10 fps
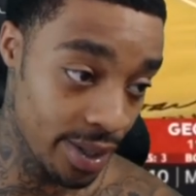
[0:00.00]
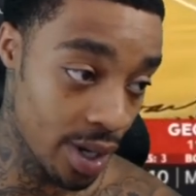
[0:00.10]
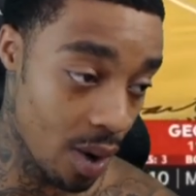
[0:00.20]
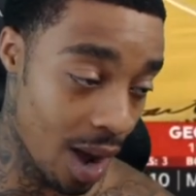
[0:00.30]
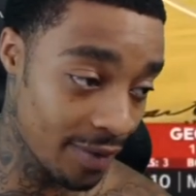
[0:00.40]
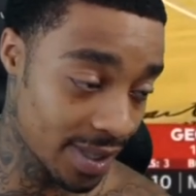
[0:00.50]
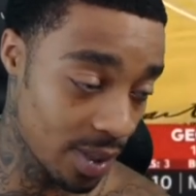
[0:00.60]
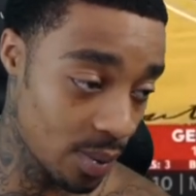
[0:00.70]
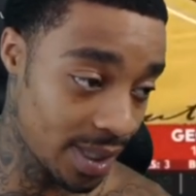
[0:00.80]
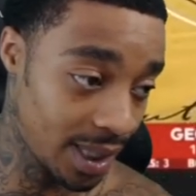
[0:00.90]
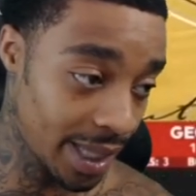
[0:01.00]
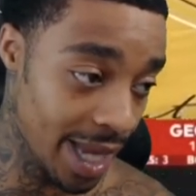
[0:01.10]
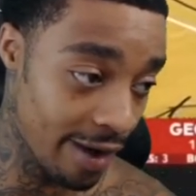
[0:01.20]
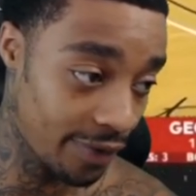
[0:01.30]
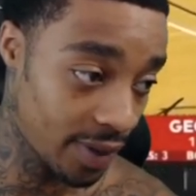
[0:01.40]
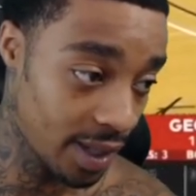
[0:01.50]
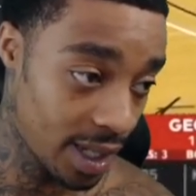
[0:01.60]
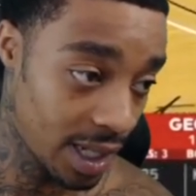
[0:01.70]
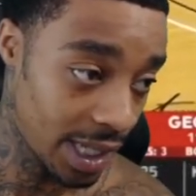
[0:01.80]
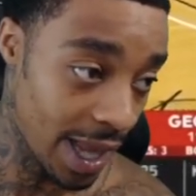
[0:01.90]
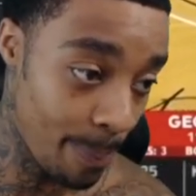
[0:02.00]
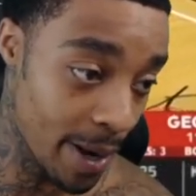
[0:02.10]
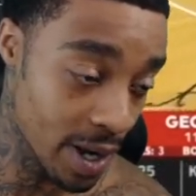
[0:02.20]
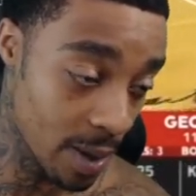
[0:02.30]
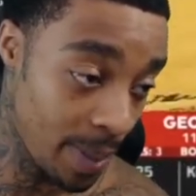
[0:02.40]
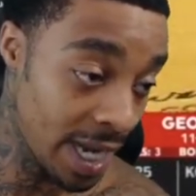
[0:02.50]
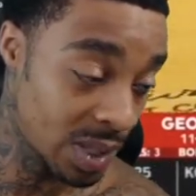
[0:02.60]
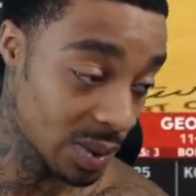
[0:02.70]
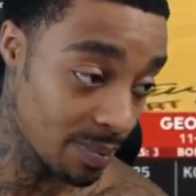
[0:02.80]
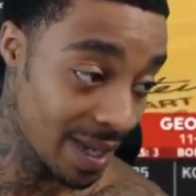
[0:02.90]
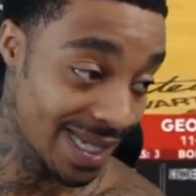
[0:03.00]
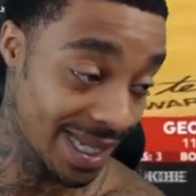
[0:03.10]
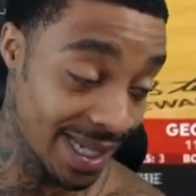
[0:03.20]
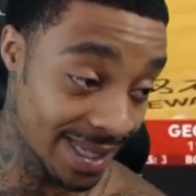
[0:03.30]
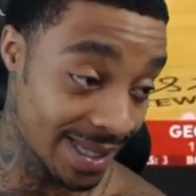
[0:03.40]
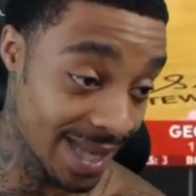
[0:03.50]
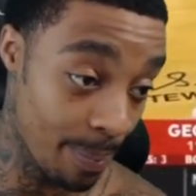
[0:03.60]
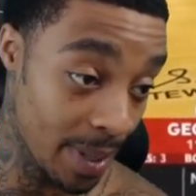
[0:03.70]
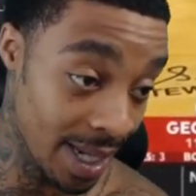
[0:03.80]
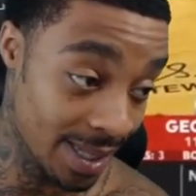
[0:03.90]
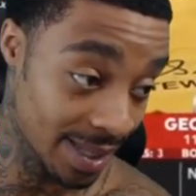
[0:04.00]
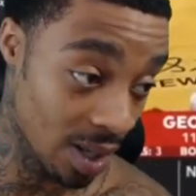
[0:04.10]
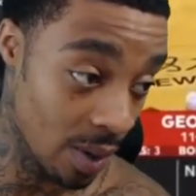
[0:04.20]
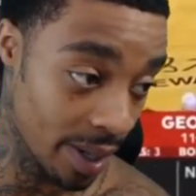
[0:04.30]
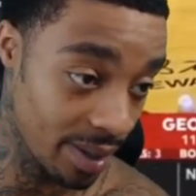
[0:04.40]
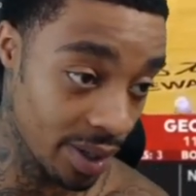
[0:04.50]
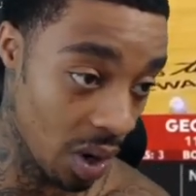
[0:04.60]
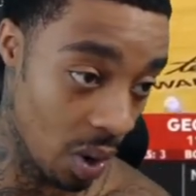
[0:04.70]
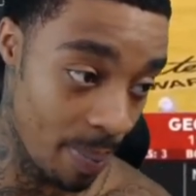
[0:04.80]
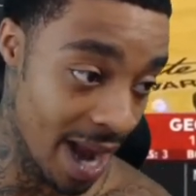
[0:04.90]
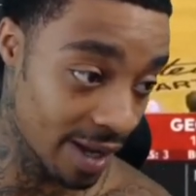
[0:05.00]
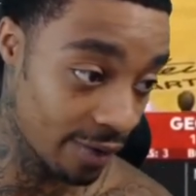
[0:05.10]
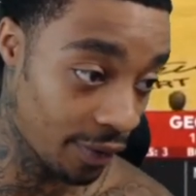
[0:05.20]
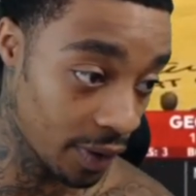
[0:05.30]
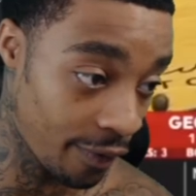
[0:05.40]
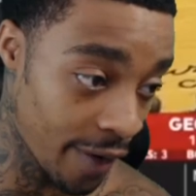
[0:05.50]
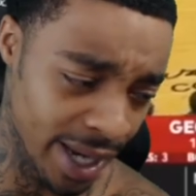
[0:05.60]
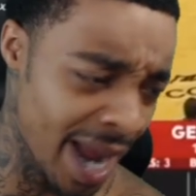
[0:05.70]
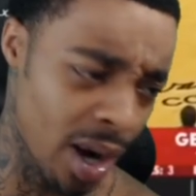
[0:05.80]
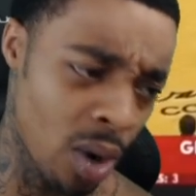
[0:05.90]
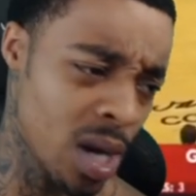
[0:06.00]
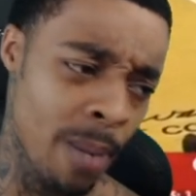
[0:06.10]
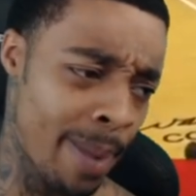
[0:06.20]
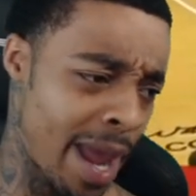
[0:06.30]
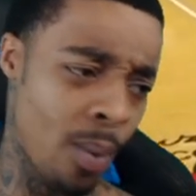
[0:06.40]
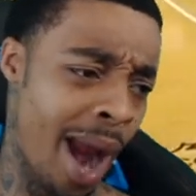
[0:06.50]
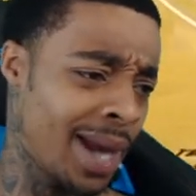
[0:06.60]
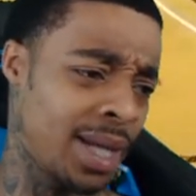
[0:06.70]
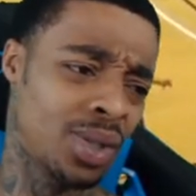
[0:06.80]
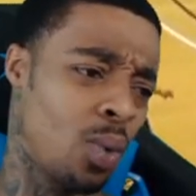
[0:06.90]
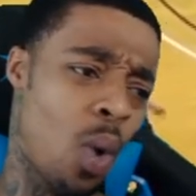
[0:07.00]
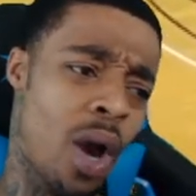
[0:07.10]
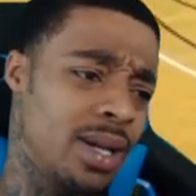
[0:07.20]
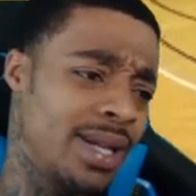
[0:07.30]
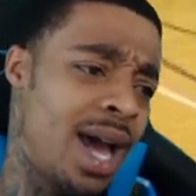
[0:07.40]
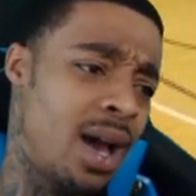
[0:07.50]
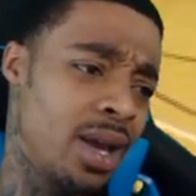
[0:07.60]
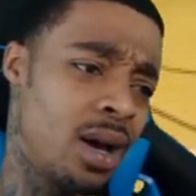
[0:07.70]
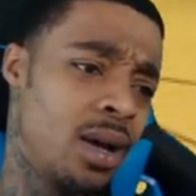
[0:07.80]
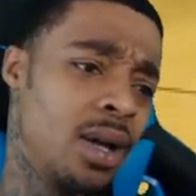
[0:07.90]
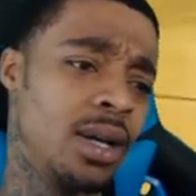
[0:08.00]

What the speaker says: You know, obviously, once he left, that bigger piece was missing. This is that piece that's already, you know, back in full effect. Hey, don't come bandwagoning to the Warriors now, y'all.